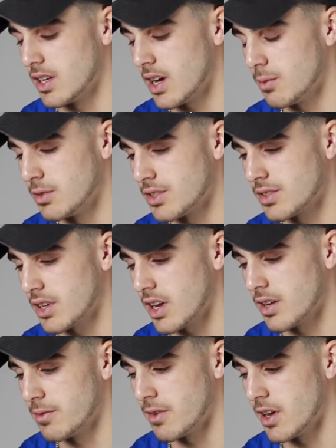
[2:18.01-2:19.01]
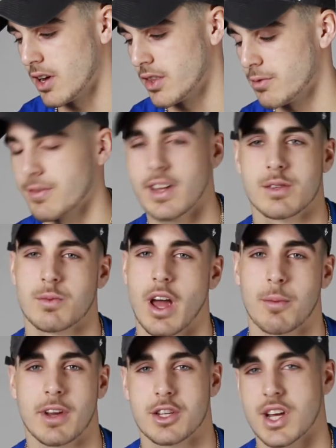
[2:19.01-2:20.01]
I was kind of uh, on the fence with how
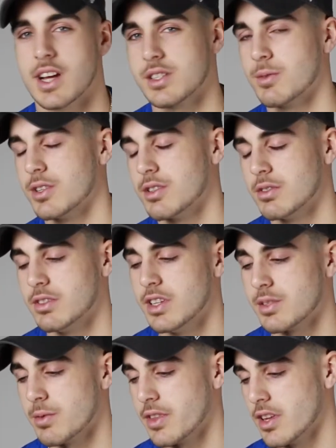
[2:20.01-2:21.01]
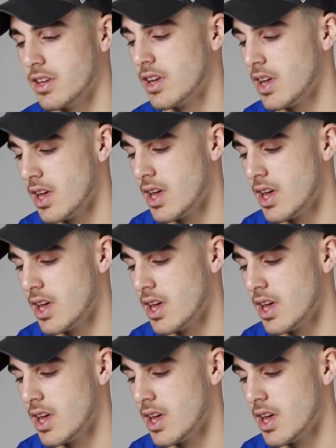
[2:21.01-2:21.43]
many tracks I wanted to release with it